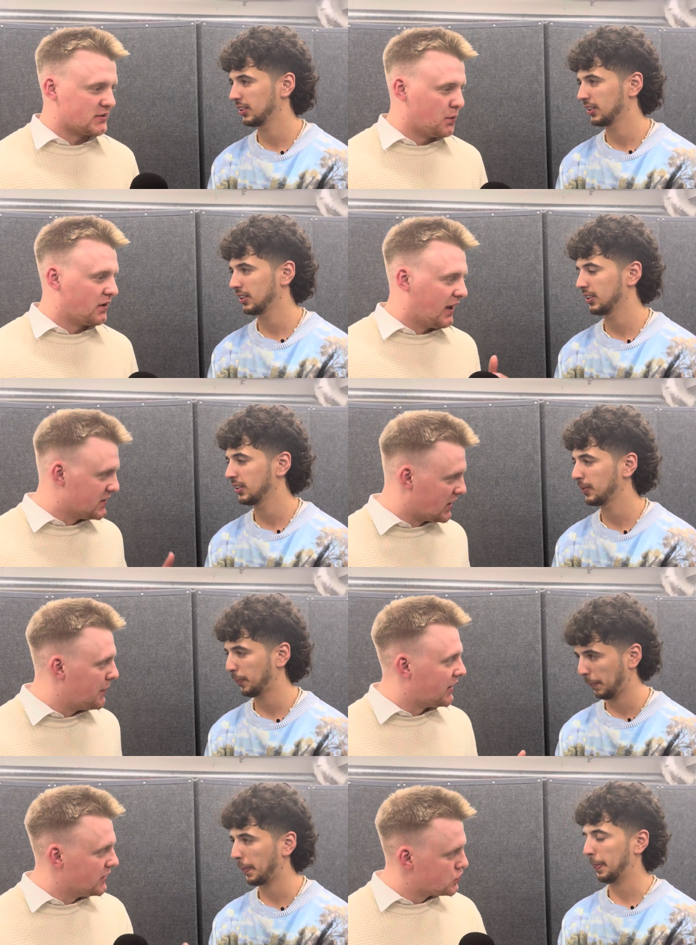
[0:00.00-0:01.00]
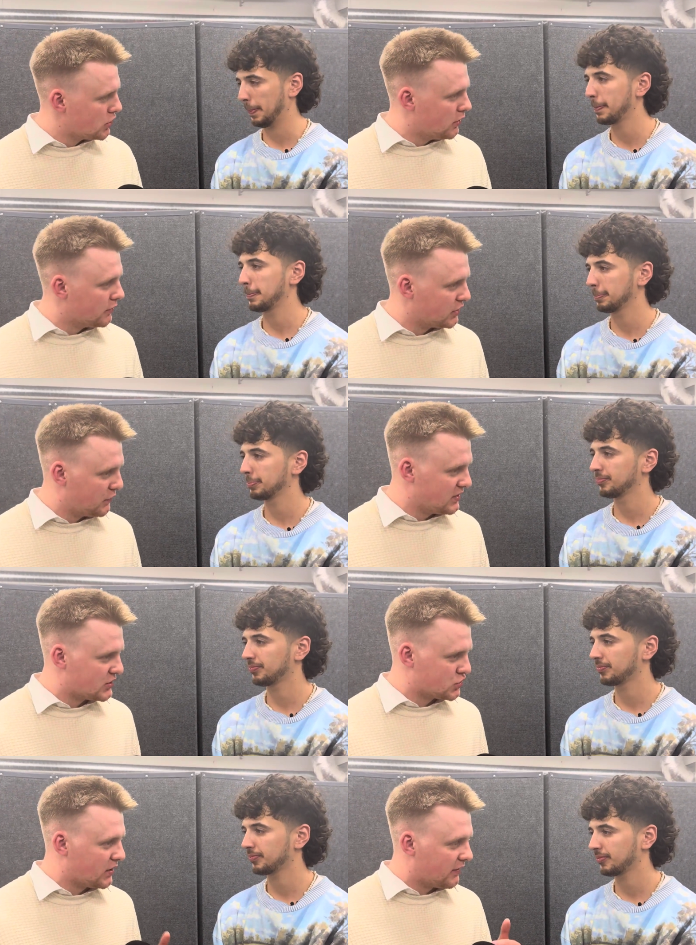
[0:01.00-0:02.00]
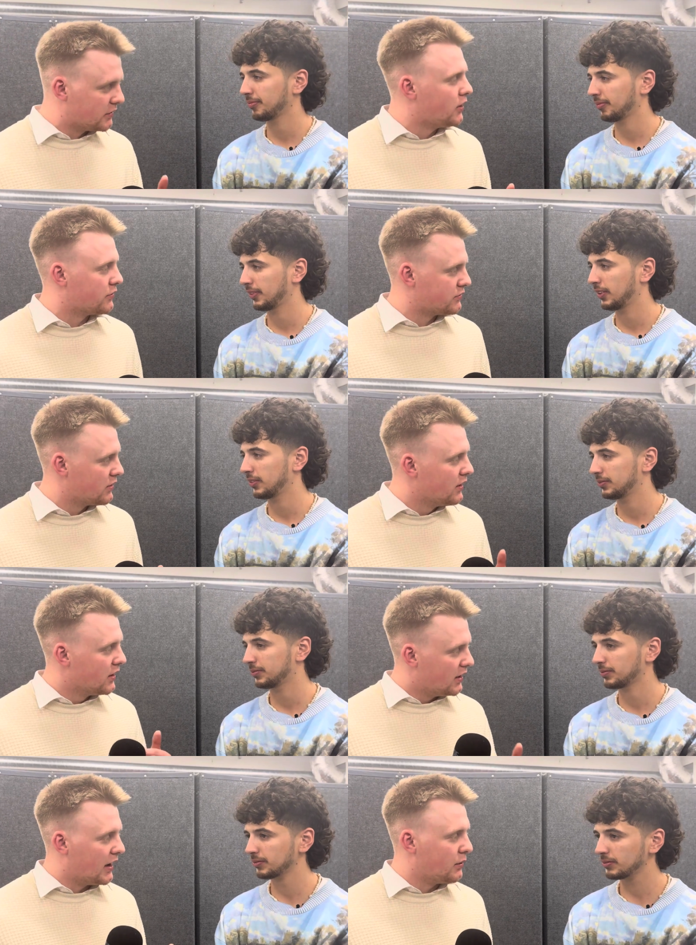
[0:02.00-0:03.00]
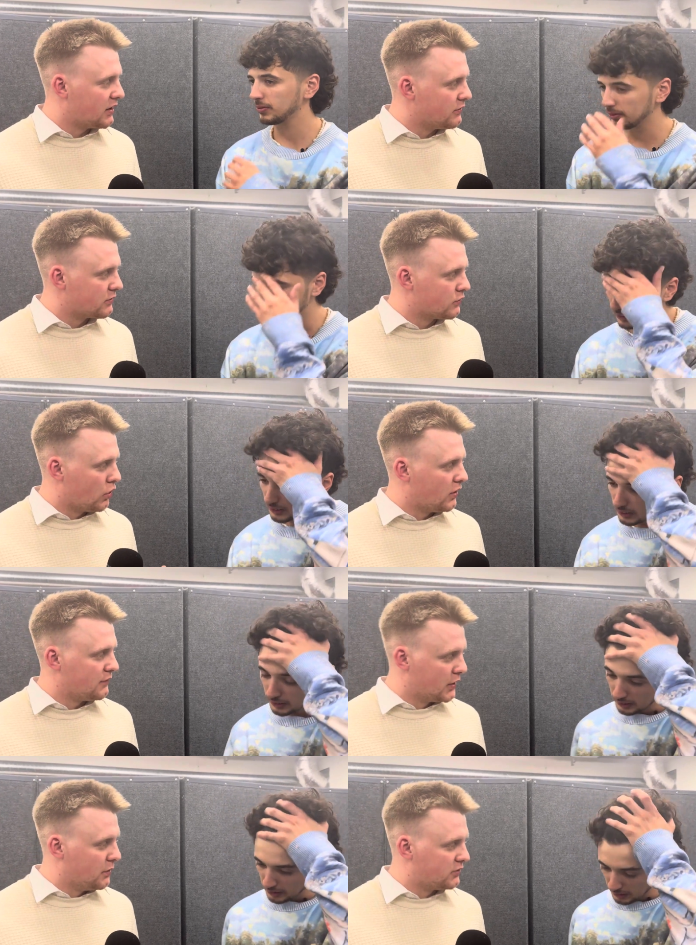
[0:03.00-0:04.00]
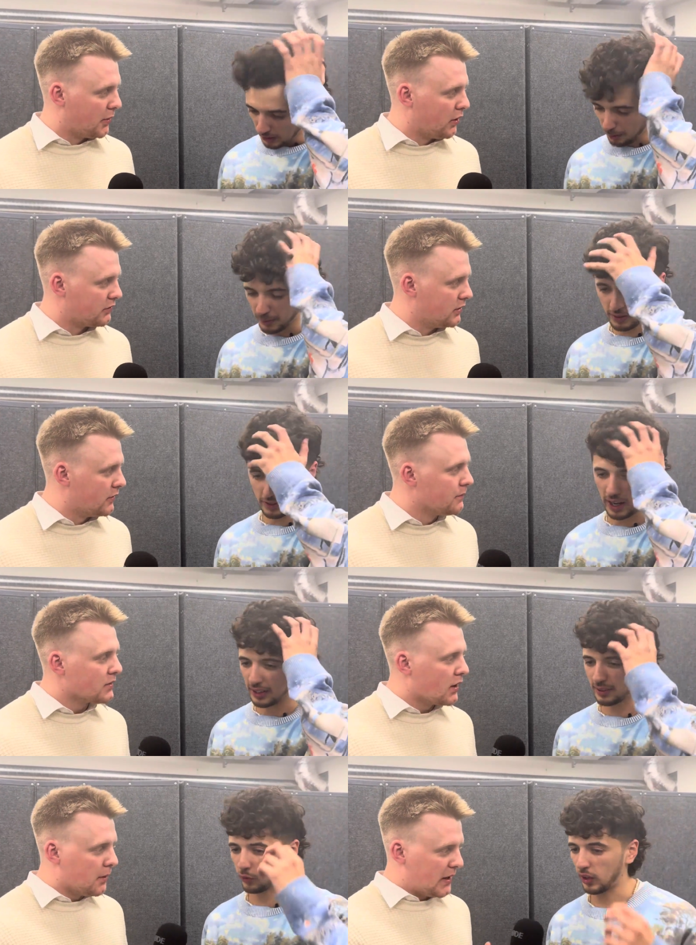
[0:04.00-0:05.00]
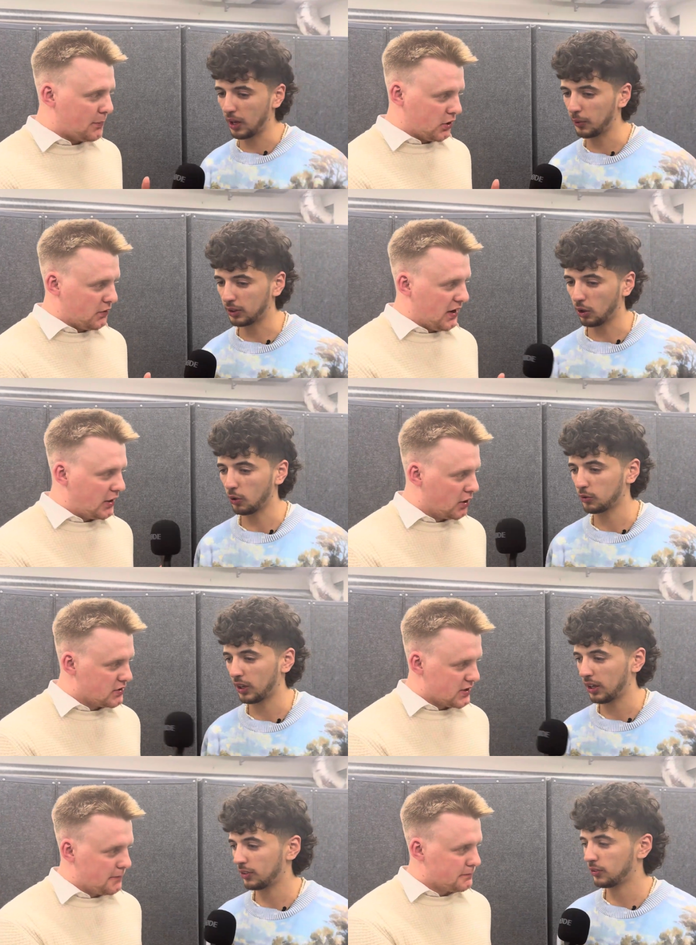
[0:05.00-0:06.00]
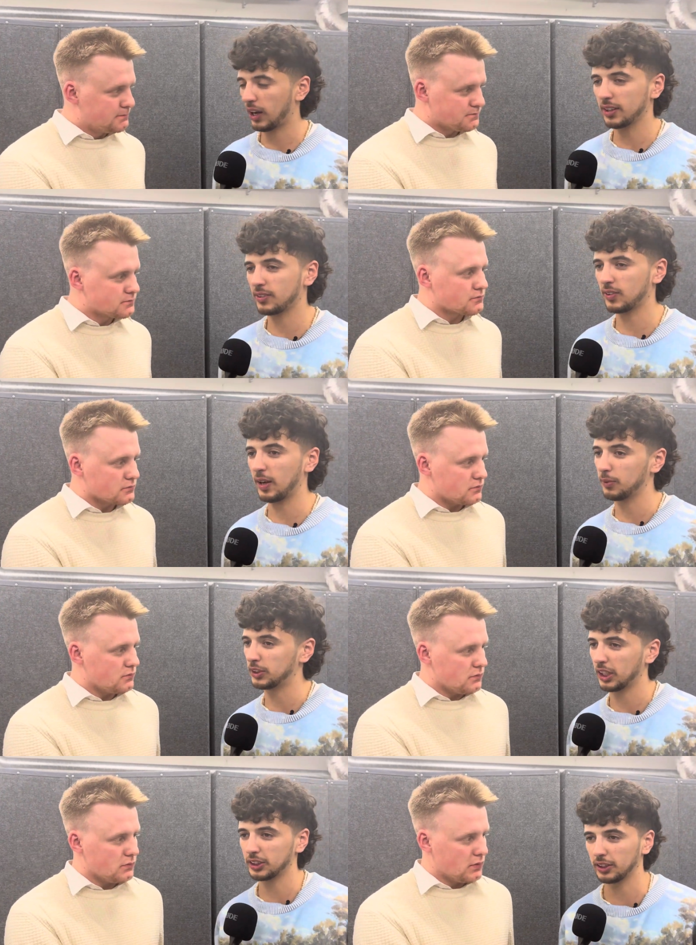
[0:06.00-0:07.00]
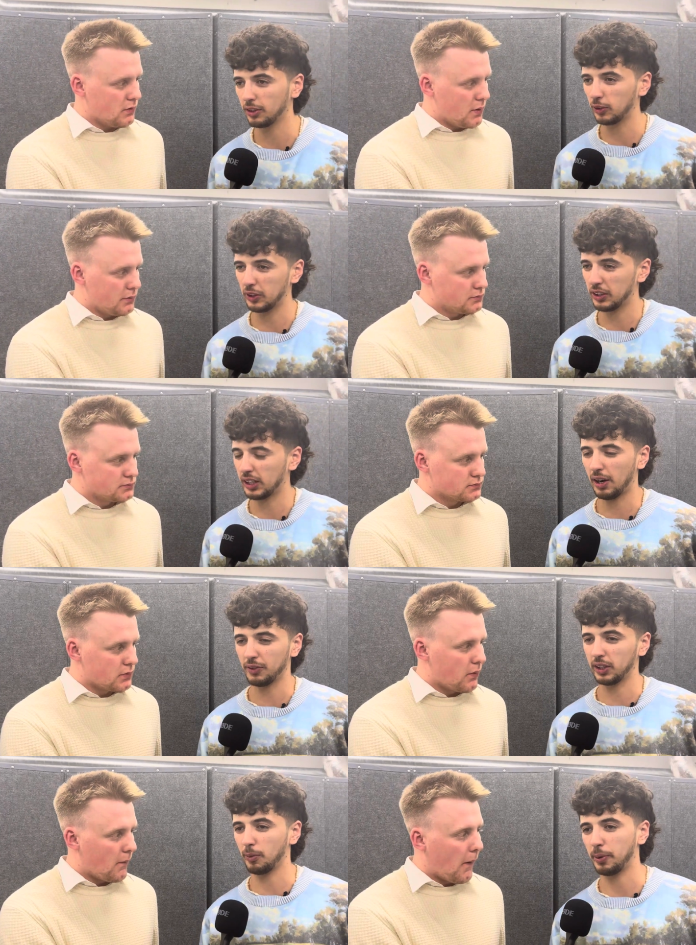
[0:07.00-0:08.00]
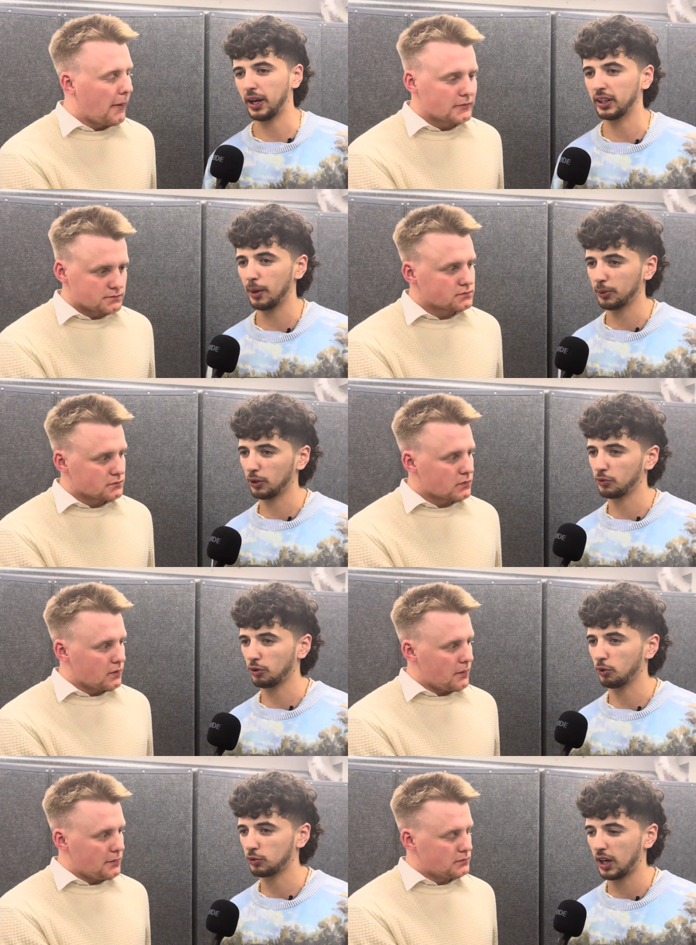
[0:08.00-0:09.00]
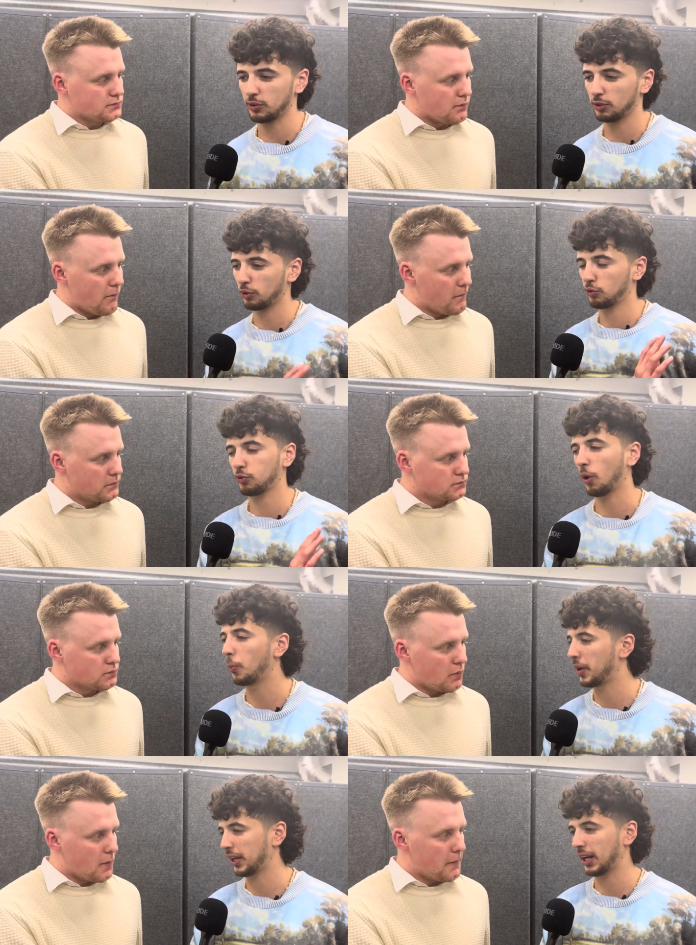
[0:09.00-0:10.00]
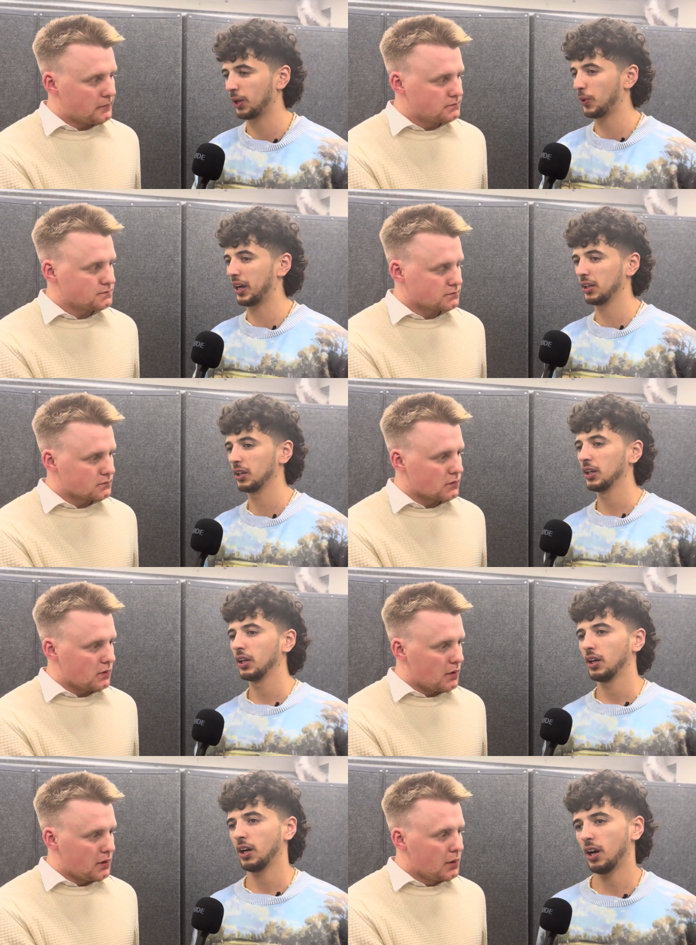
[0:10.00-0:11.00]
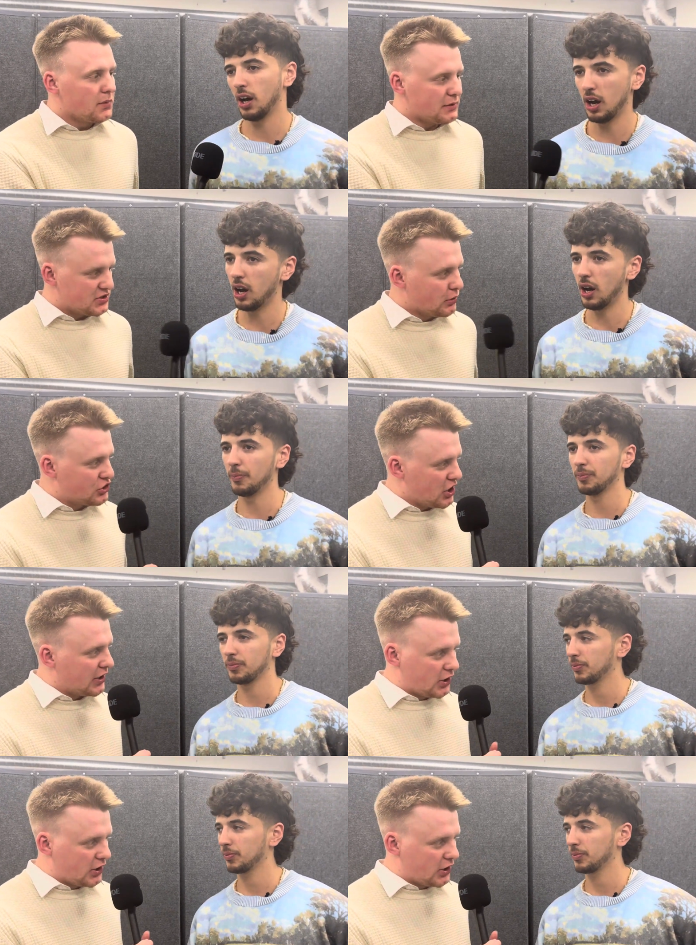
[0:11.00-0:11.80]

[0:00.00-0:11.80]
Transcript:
Speaker 1: still with KSI making songs. Do you think that sort of gets lost in nowadays sort of influence of boxing? I mean, it's hard to People say with those content. guys. It's
Speaker 2: hard to say with JJ and Logan. You can't really compare that because those guys are just so big anyway they were still um, churning